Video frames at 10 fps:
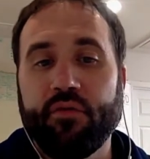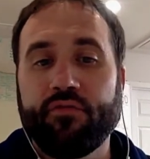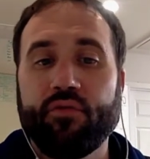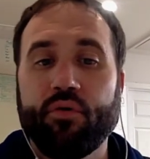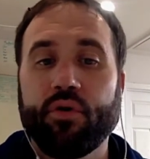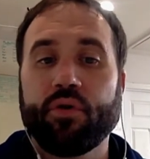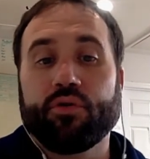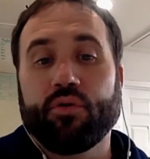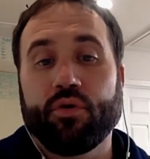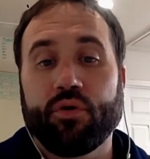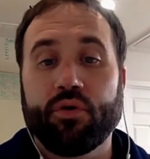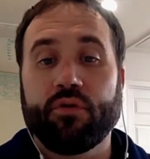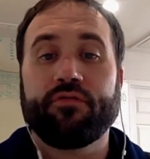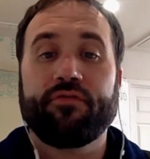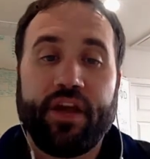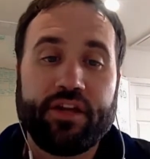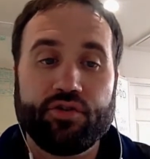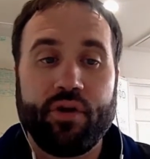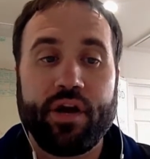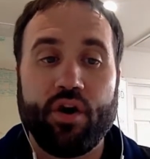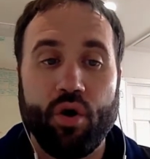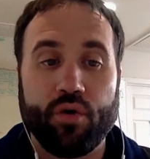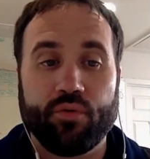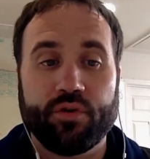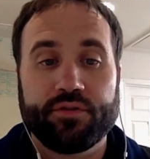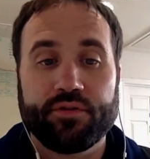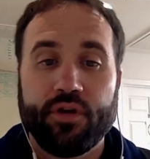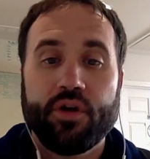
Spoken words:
for your face grade hardwoods.